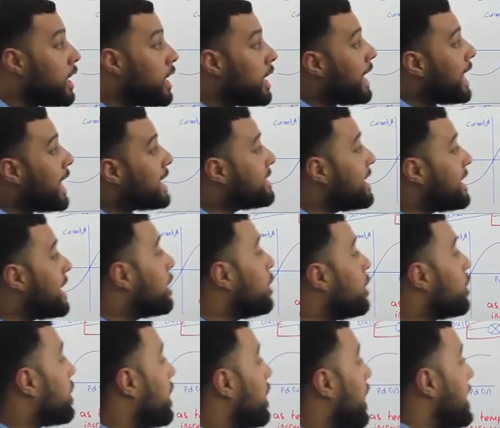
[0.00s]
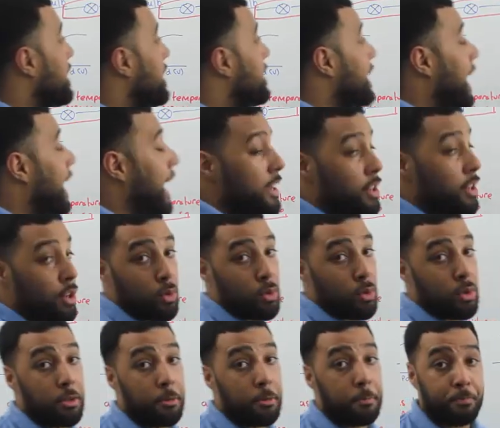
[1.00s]
Let's take a look at a
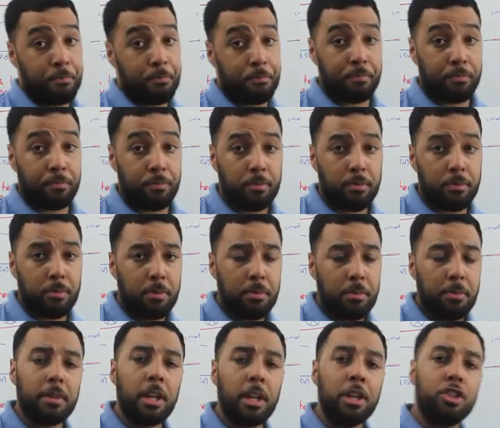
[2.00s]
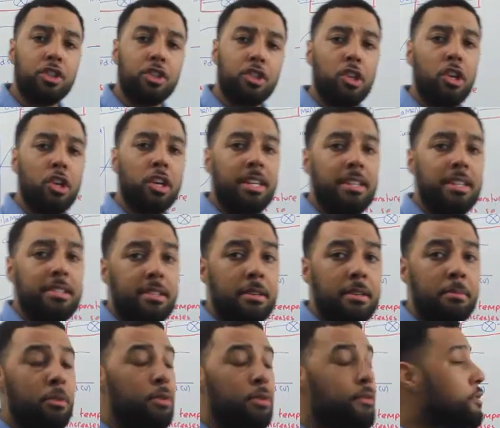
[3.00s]
diode. The circuit
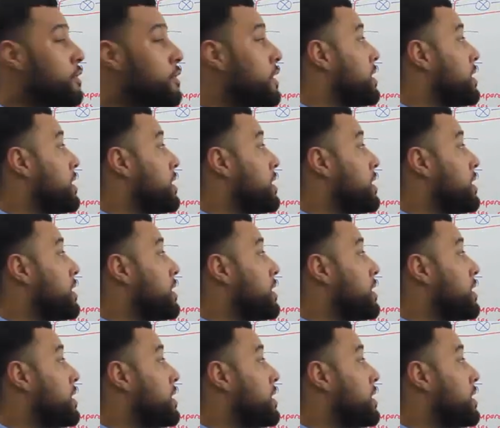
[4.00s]
symbol for a